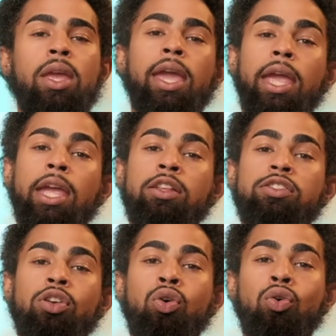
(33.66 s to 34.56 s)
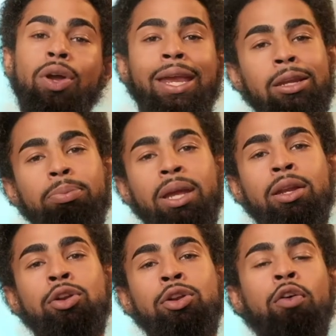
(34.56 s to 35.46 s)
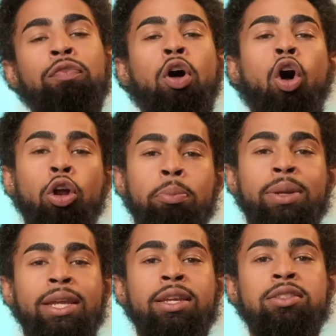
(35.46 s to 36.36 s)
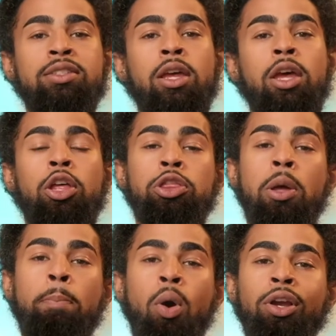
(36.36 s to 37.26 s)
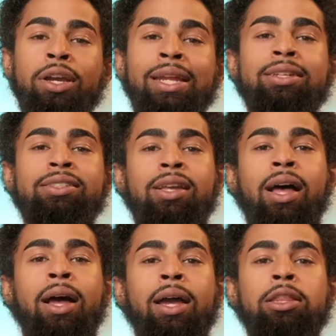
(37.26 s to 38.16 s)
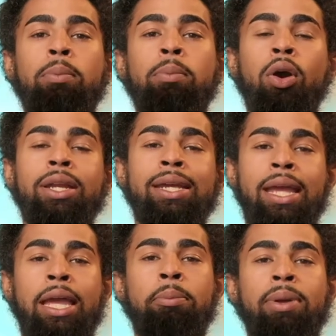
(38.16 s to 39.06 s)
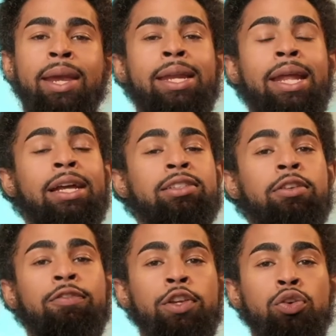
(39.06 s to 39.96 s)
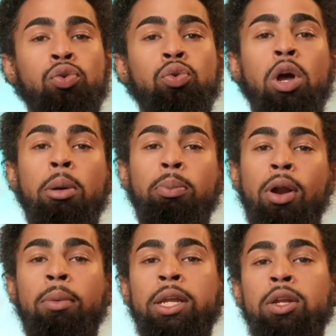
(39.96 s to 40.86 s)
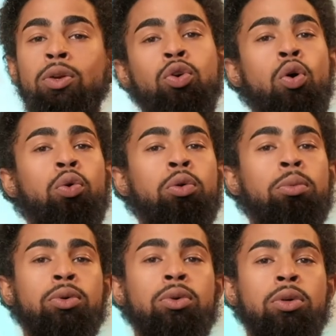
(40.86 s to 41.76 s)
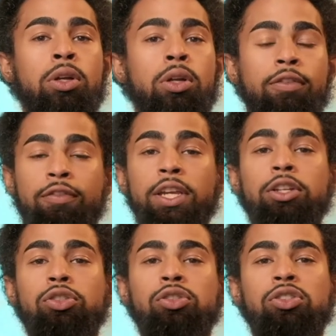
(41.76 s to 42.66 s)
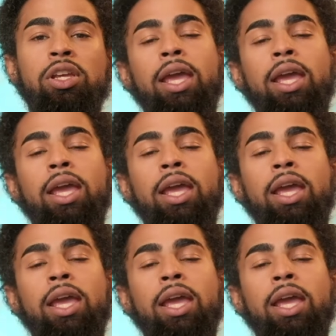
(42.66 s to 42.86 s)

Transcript: And so, independent of the art piece, the marketing side, the marketing campaign has a few prominent or notable features.